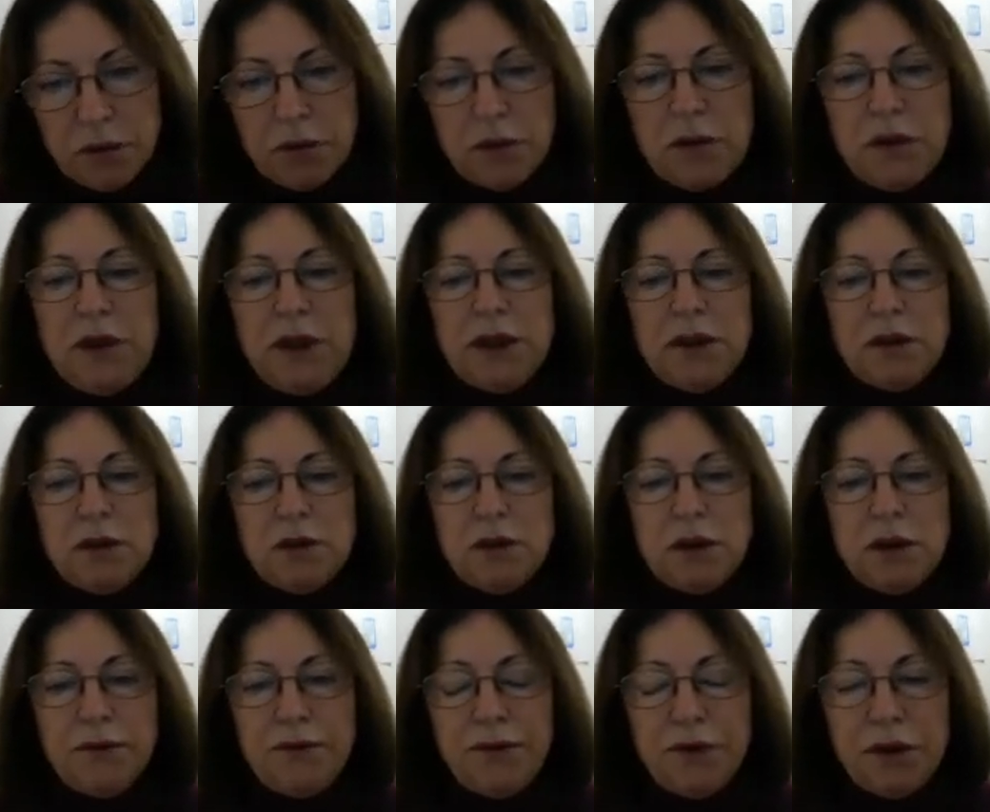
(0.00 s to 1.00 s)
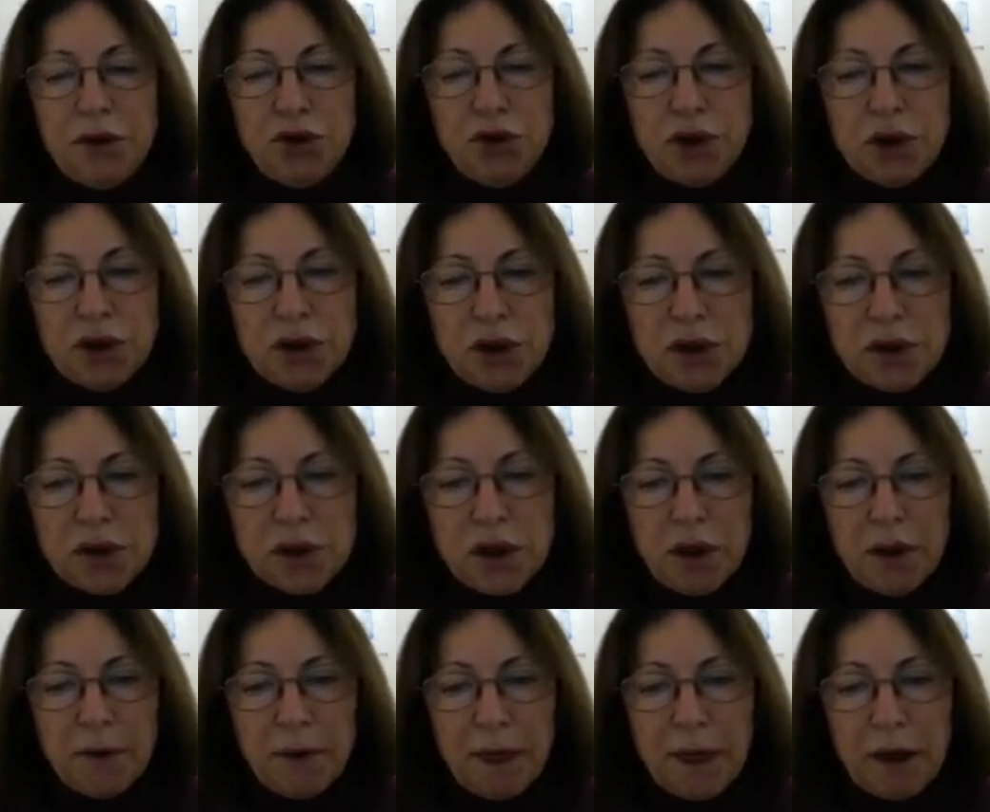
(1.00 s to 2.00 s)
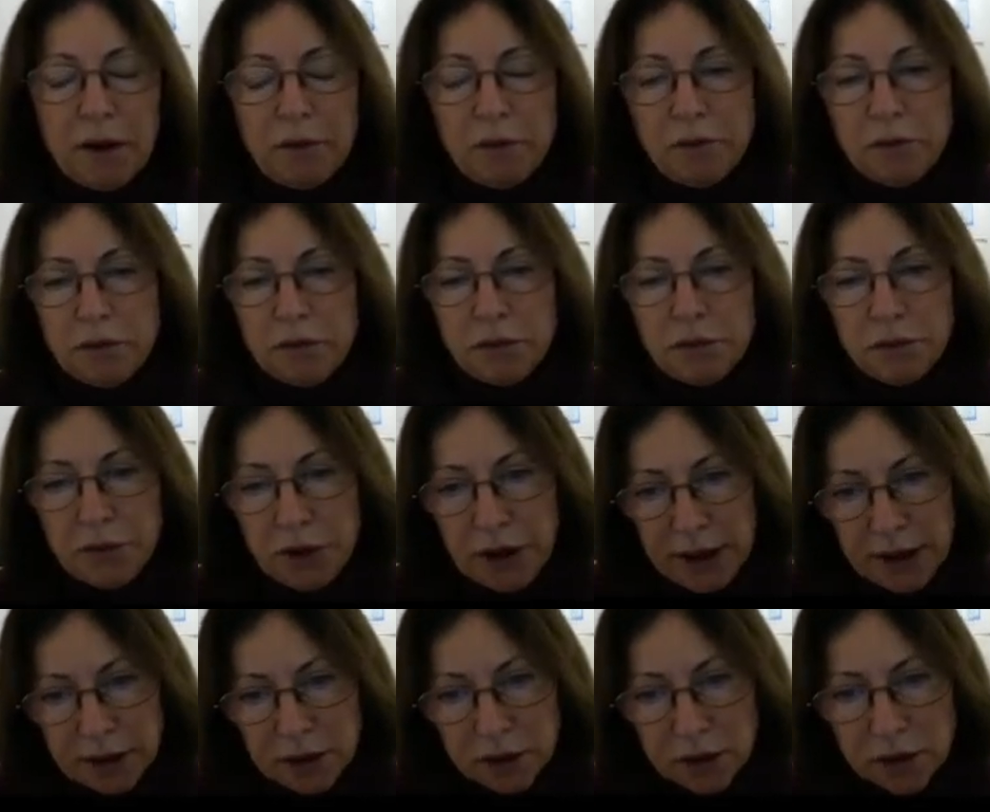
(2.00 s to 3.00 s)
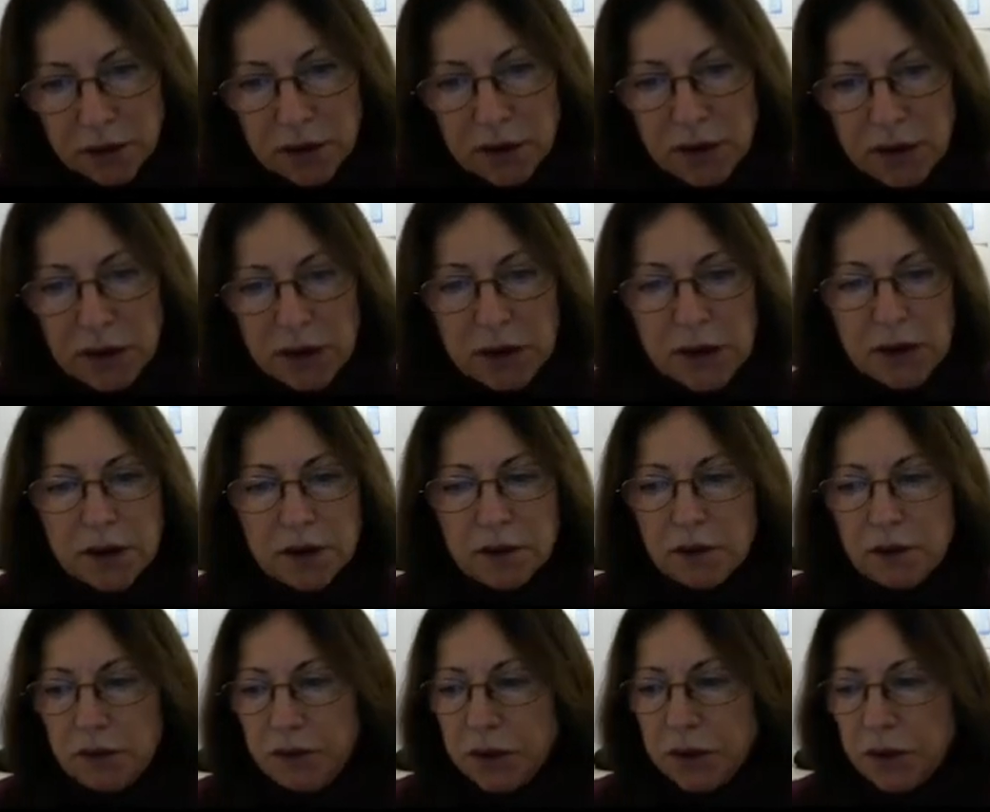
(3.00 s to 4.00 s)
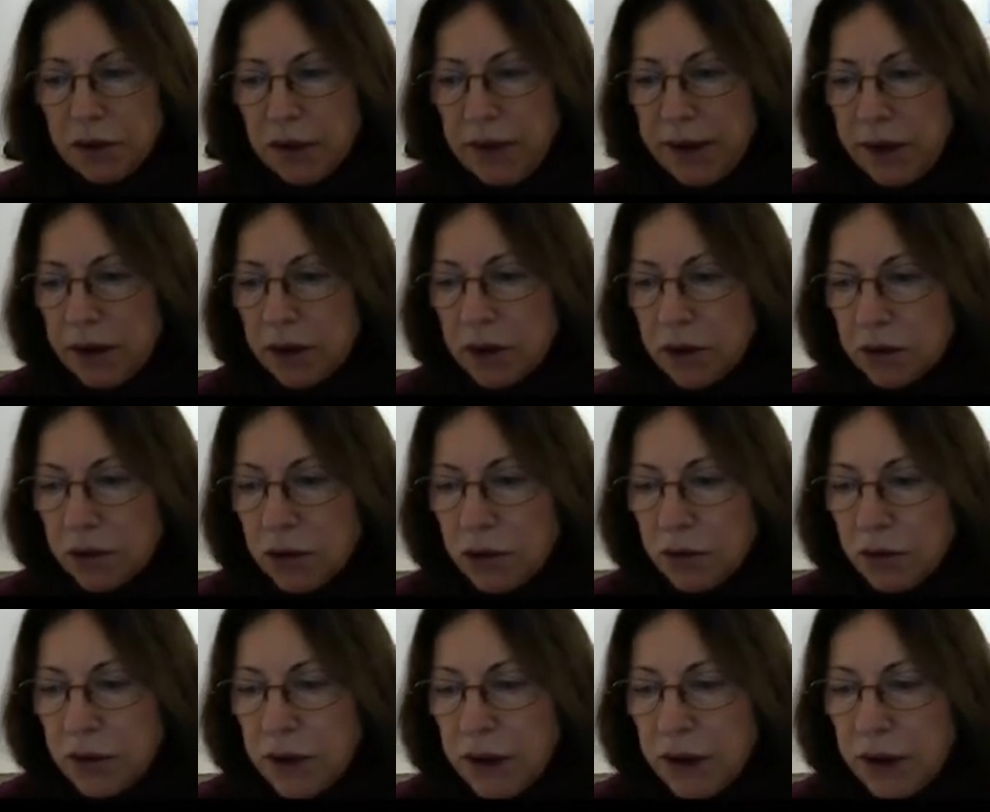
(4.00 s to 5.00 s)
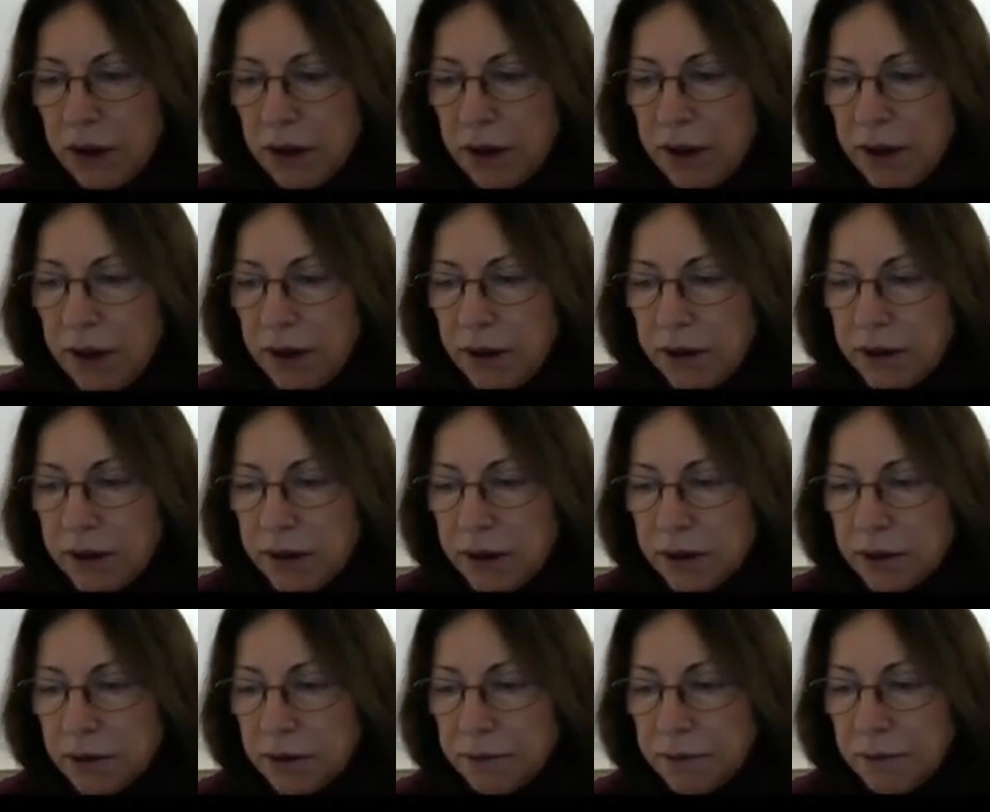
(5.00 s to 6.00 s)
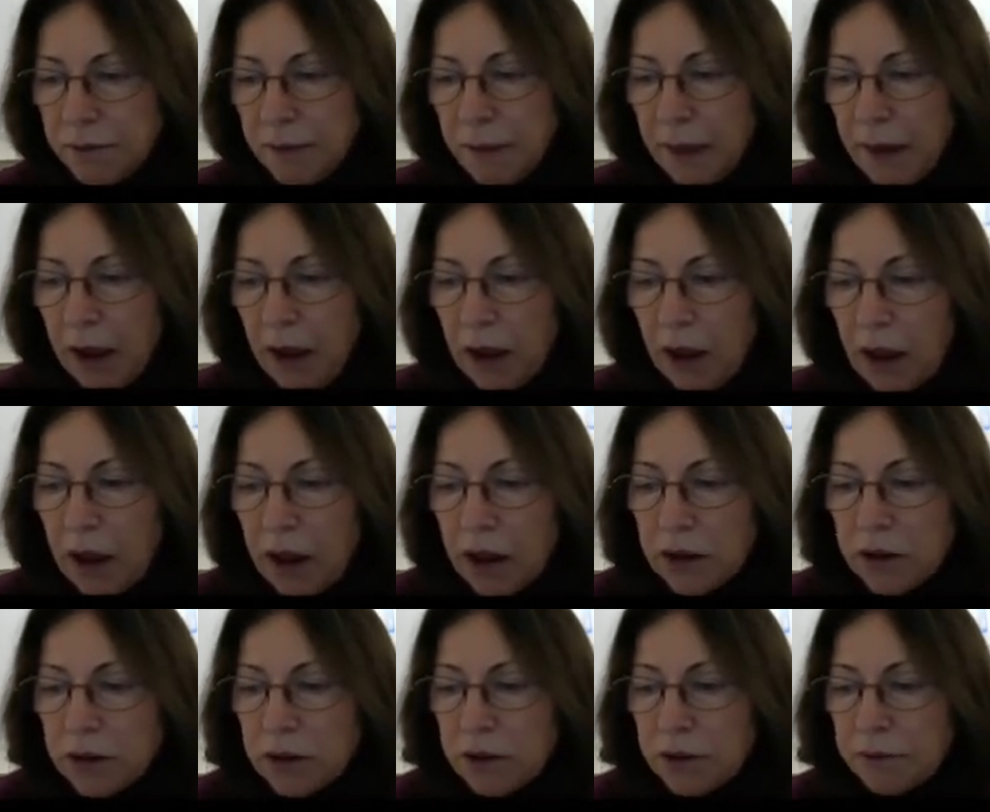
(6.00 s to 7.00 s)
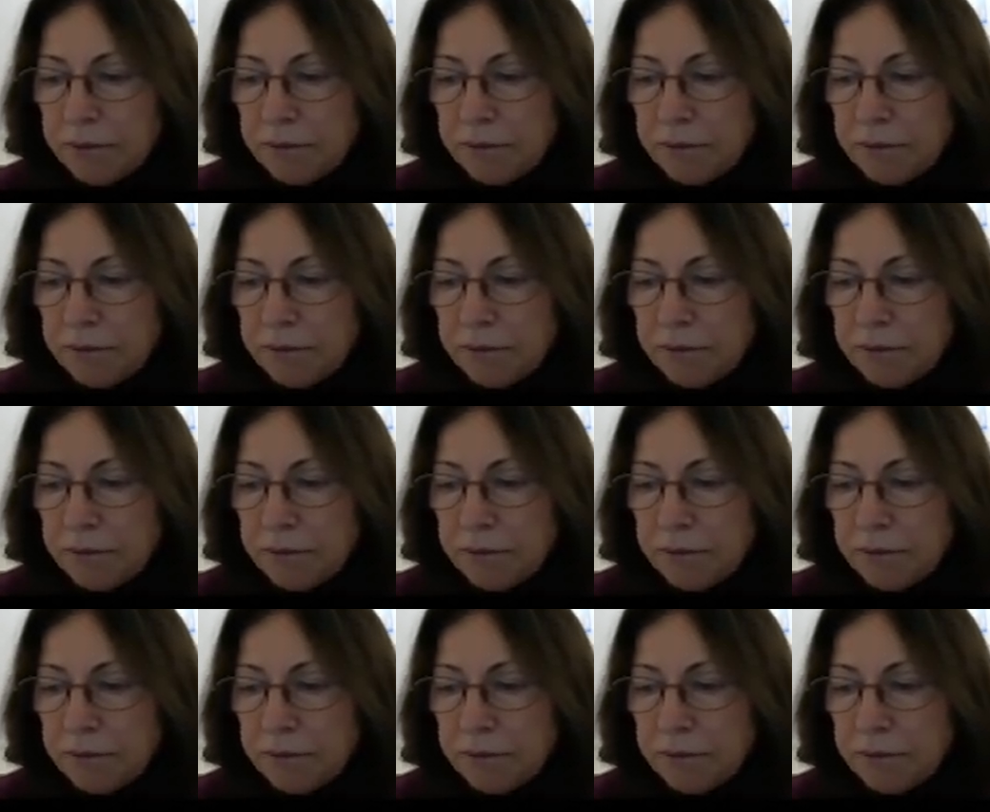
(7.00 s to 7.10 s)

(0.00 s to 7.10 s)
that free charges, and these will lead to the heating, and